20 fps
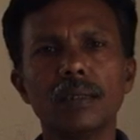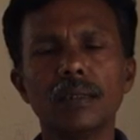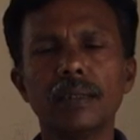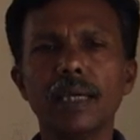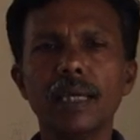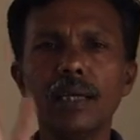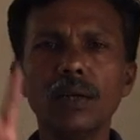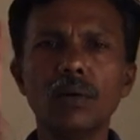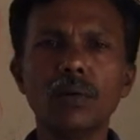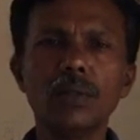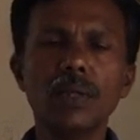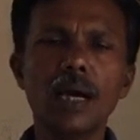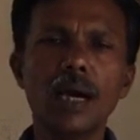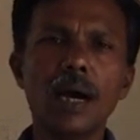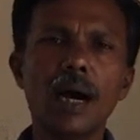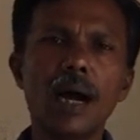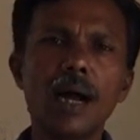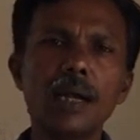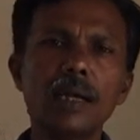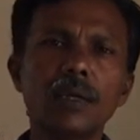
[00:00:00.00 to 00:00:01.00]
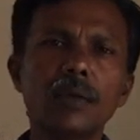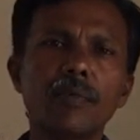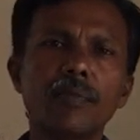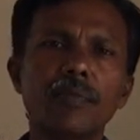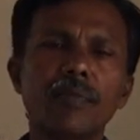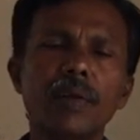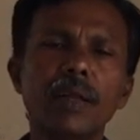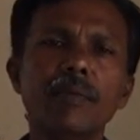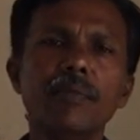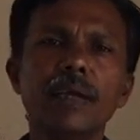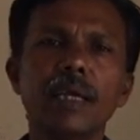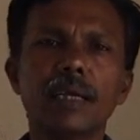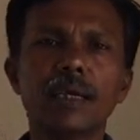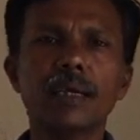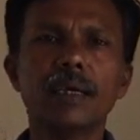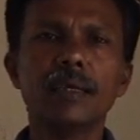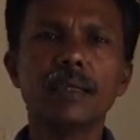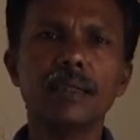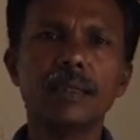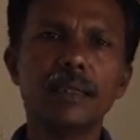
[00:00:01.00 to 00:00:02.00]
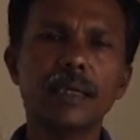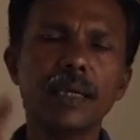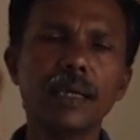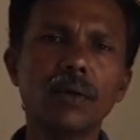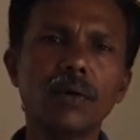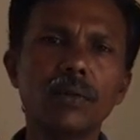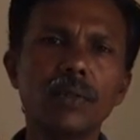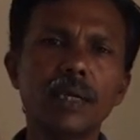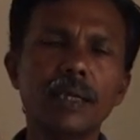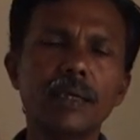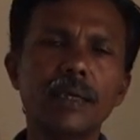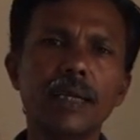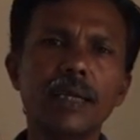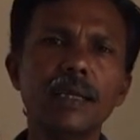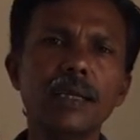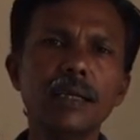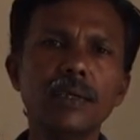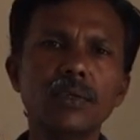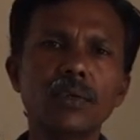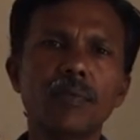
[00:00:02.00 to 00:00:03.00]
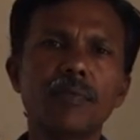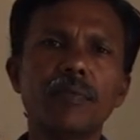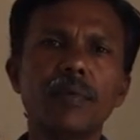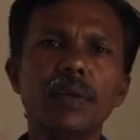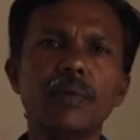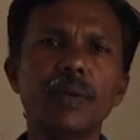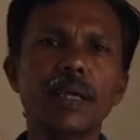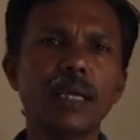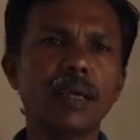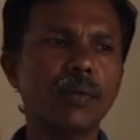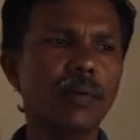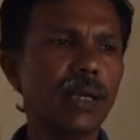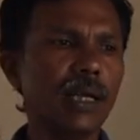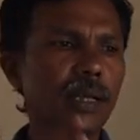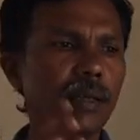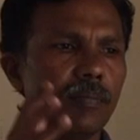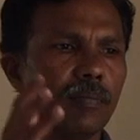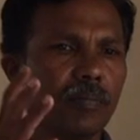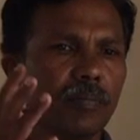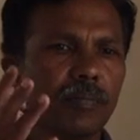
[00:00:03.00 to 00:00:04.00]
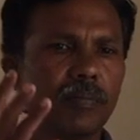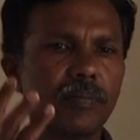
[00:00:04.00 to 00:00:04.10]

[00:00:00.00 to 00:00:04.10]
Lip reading: They know the art of living, they know the techniques of living. Only